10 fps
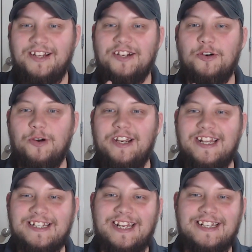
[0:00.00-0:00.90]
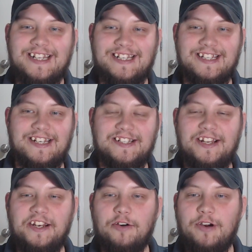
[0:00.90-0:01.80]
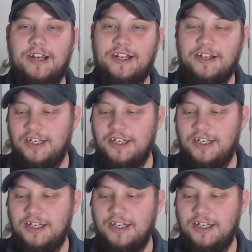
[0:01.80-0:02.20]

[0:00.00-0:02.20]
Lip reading: Corey at SNA says, is it Sunday already?